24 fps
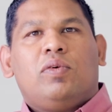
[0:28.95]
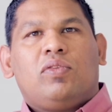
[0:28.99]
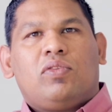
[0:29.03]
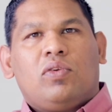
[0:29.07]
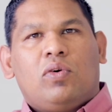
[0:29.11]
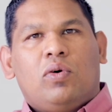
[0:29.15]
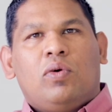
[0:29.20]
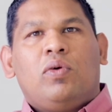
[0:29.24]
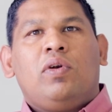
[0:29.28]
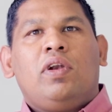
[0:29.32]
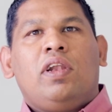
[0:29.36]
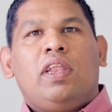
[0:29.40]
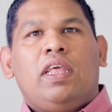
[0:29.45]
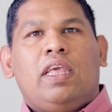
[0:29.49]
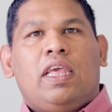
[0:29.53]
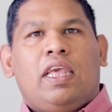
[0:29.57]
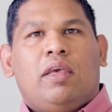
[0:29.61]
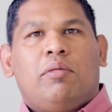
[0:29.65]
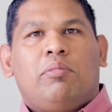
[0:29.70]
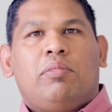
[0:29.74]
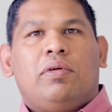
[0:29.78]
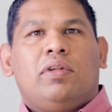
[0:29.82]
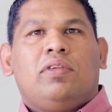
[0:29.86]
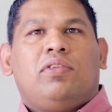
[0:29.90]
was only
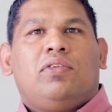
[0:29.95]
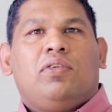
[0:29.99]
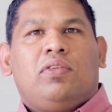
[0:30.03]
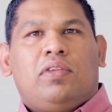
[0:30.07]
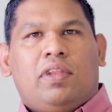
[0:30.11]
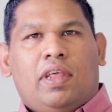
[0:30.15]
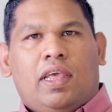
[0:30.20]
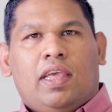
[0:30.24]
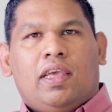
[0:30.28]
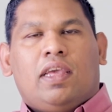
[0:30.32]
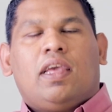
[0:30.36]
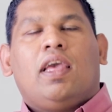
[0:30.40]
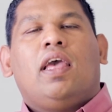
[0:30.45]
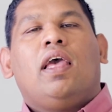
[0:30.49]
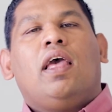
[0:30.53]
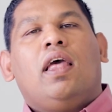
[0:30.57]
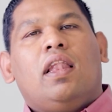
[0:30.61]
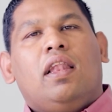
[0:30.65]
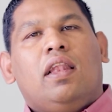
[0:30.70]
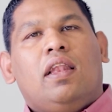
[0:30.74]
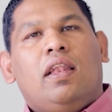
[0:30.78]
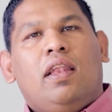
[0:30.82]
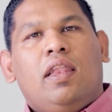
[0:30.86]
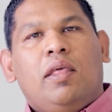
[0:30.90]
able to take
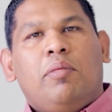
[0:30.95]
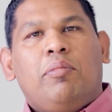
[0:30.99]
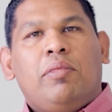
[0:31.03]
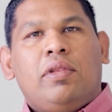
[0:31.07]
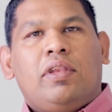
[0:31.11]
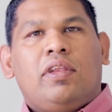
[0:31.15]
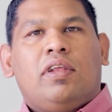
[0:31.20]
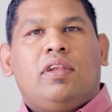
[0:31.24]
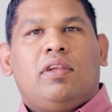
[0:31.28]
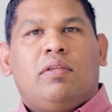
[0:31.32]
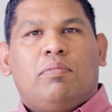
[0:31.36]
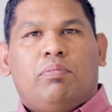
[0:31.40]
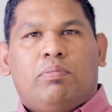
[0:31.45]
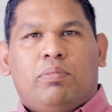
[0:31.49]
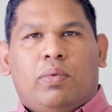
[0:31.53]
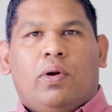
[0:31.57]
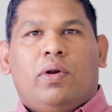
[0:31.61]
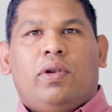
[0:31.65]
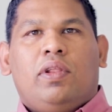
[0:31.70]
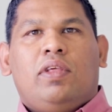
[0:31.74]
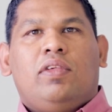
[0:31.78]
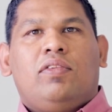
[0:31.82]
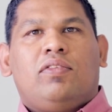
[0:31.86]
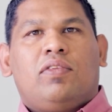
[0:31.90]
limited
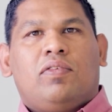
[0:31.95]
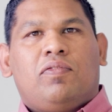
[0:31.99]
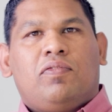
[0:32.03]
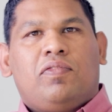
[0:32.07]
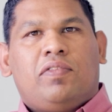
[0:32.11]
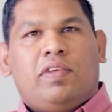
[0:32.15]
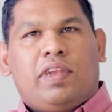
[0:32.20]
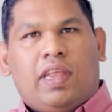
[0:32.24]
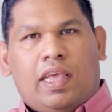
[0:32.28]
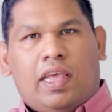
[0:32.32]
bodies of